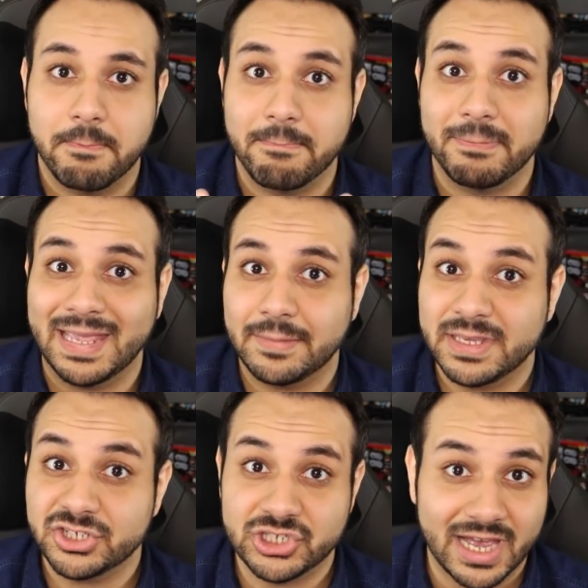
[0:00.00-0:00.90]

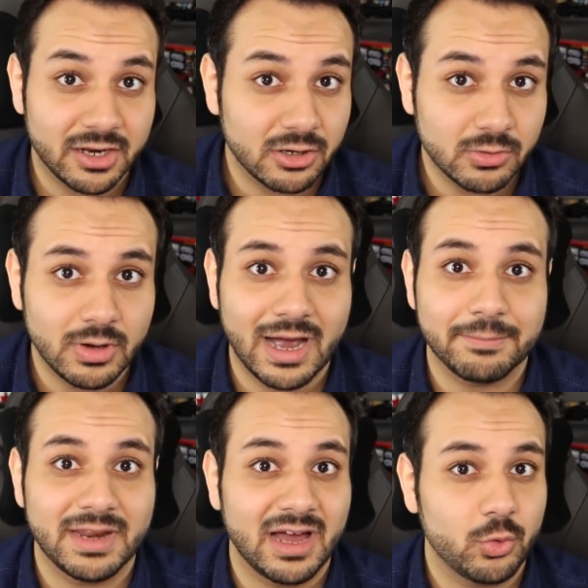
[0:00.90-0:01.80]
Maybe Shadow?
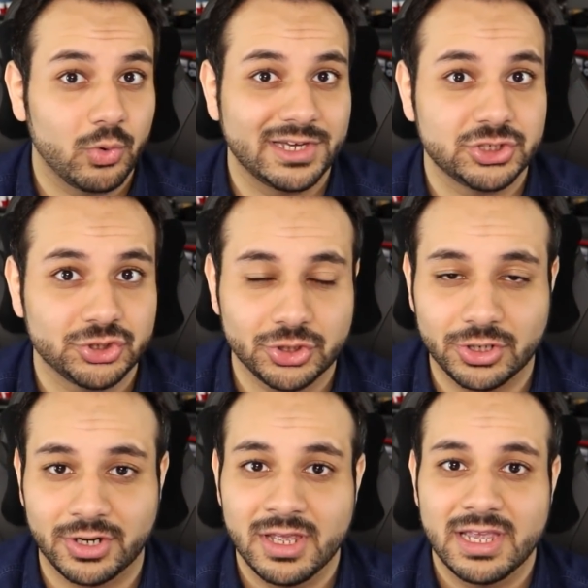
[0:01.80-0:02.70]
I'm not quite
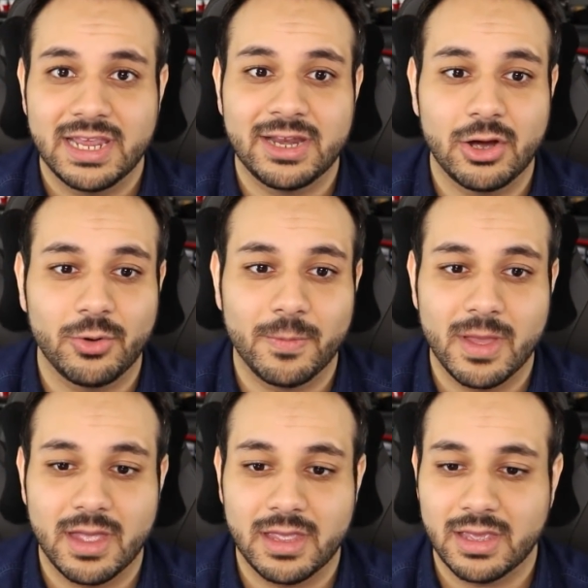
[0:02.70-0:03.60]
sure.
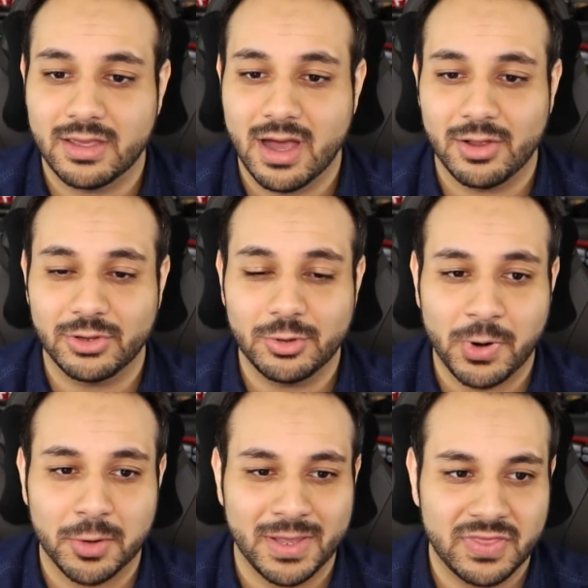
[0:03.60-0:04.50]
A little
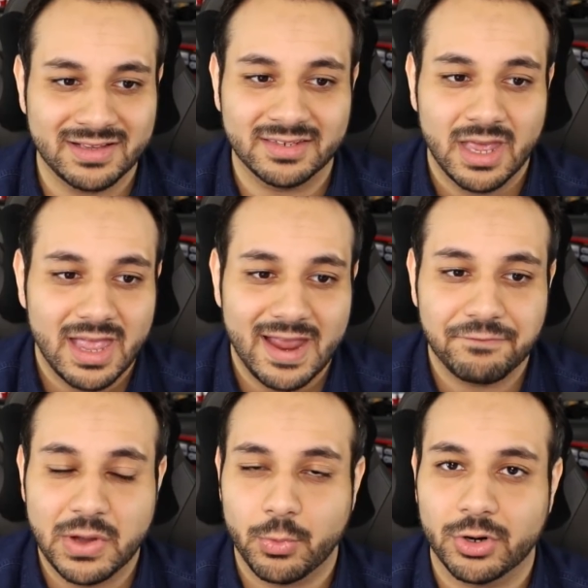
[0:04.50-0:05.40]
part of me thinks
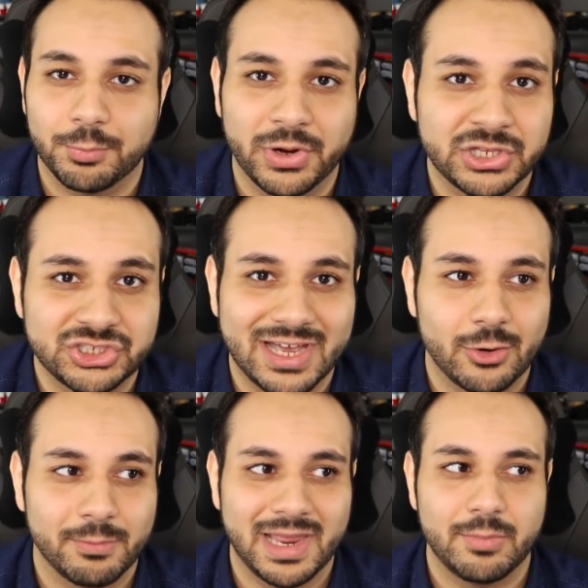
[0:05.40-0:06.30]
if they were to bring in
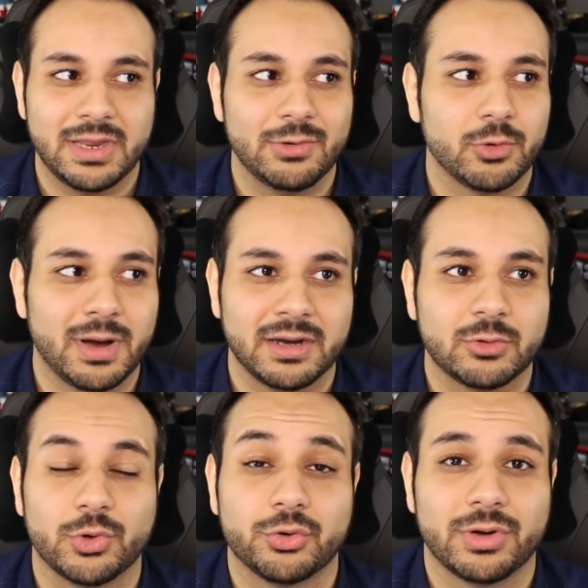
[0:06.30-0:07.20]
Shadow, maybe
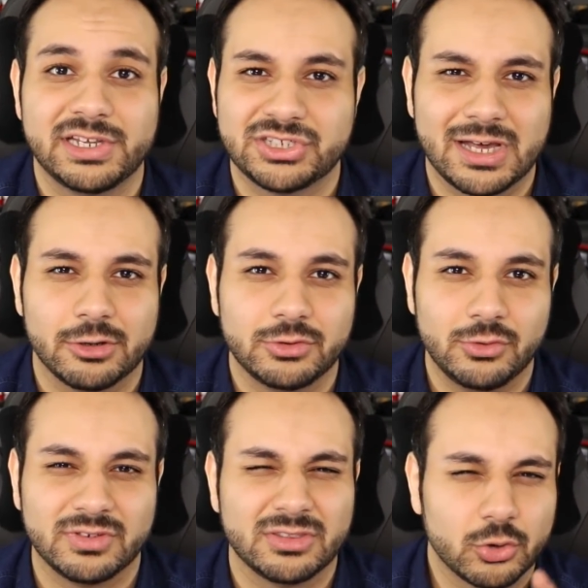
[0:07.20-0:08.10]
Robotnik would create Shadow
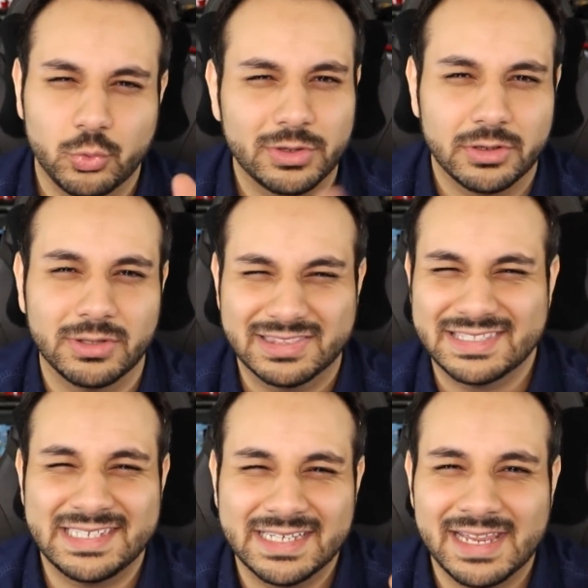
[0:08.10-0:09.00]
using the quill, like
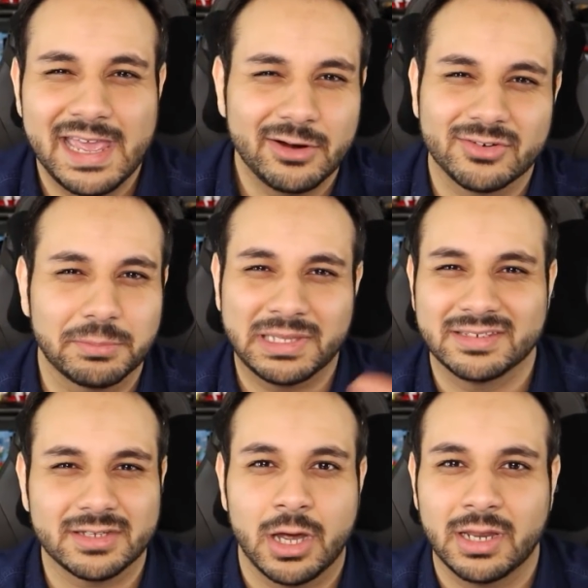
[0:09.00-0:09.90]
the DNA or something
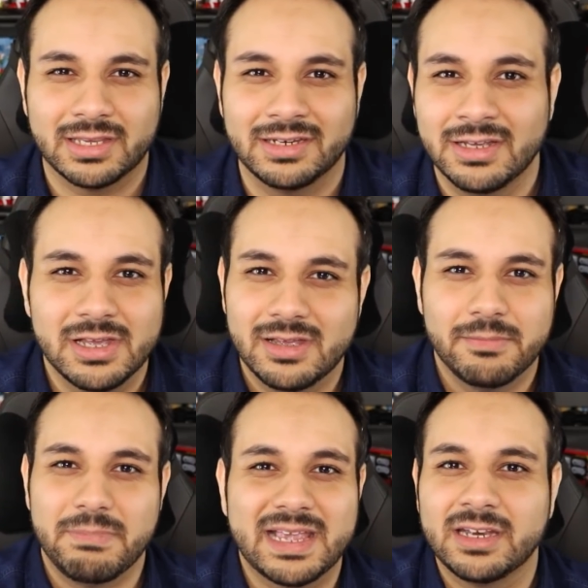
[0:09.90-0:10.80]
of Sonic, and
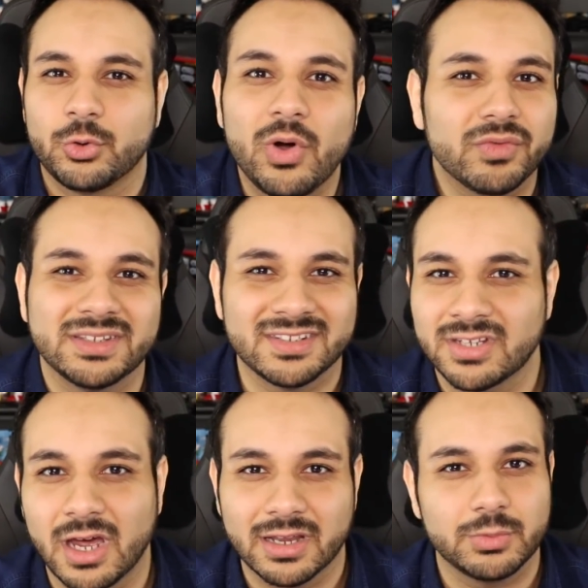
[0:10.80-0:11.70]
make it equivalent to
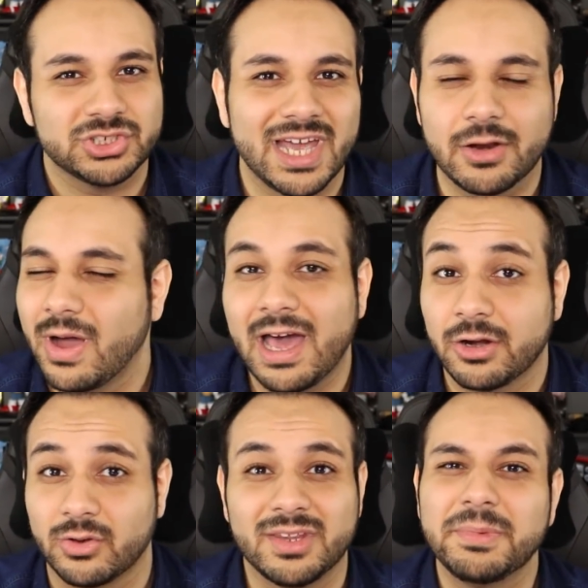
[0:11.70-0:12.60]
Sonic with Shadow. I
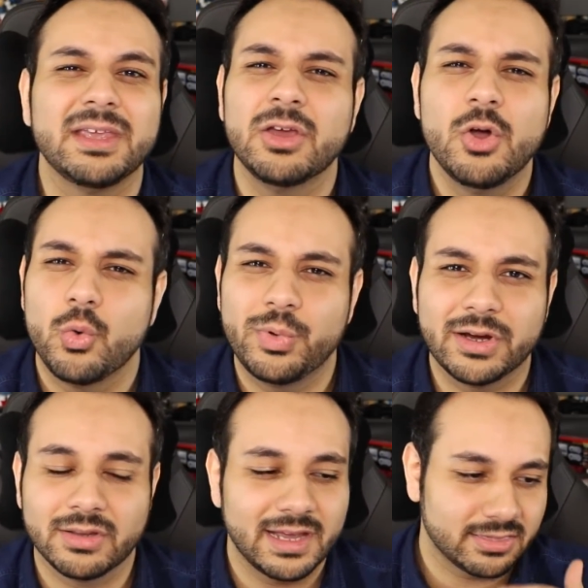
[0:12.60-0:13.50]
don't know, something
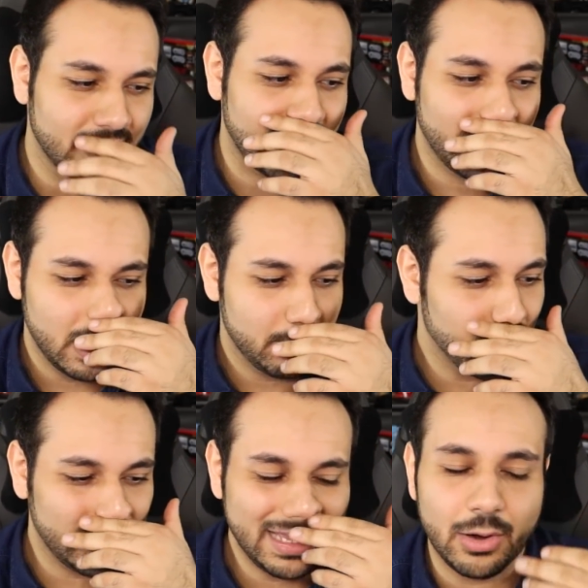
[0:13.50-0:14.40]
weird like that.
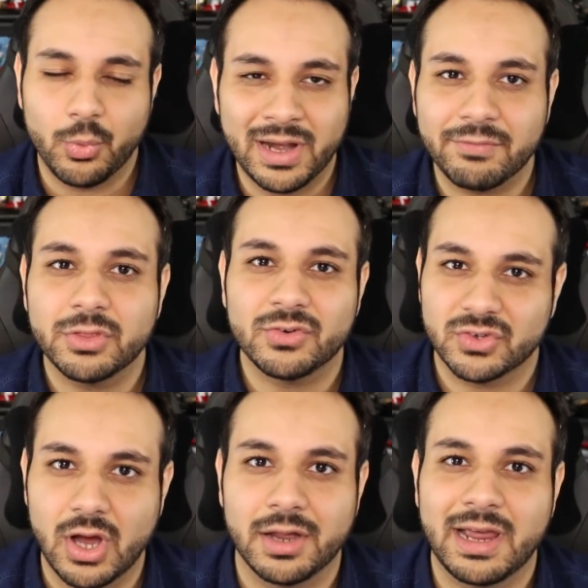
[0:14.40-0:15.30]
But yeah, whenever
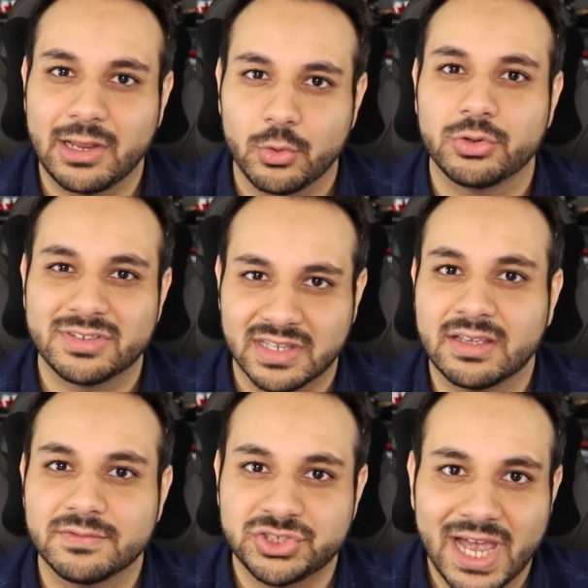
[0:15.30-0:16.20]
there's Gun, I always
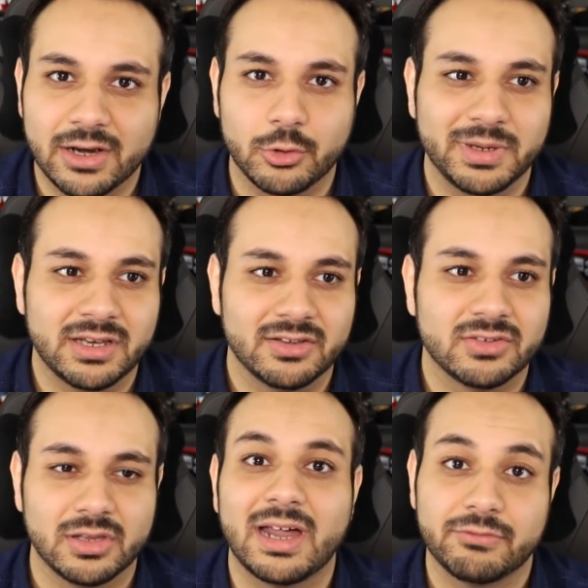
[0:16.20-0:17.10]
think of Shadow
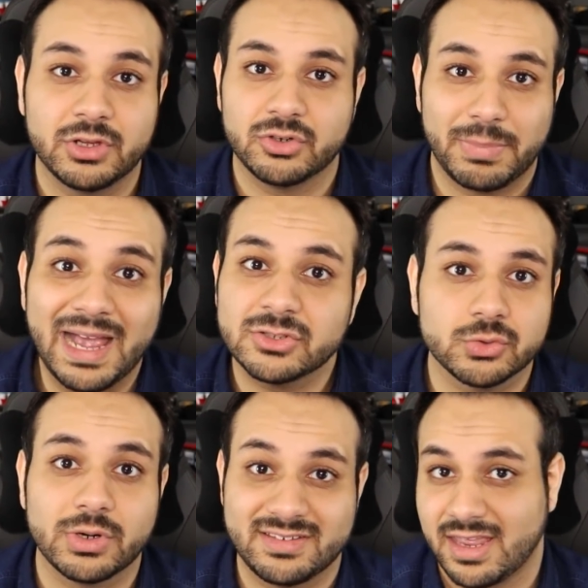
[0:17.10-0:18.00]
because a lot of their
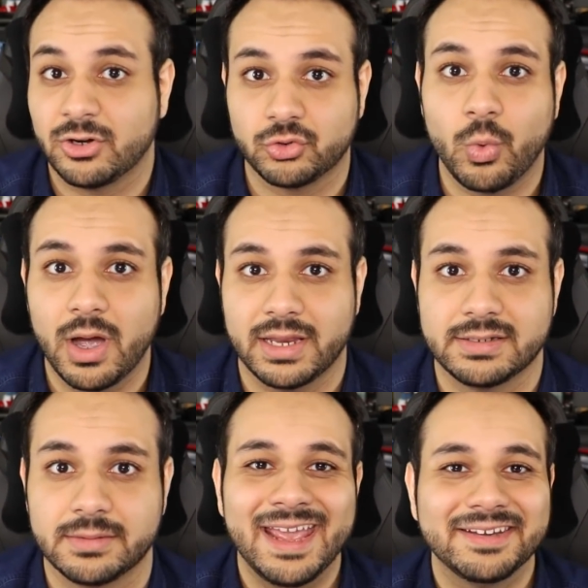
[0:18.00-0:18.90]
backstory is
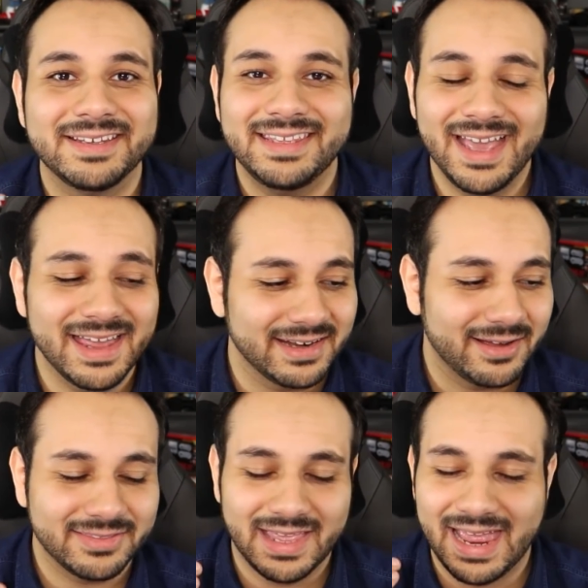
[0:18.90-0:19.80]
intertwined. And again,
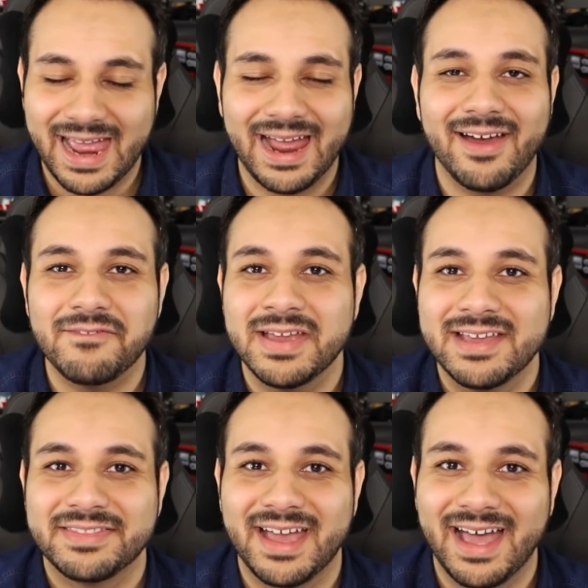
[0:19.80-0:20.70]
they have the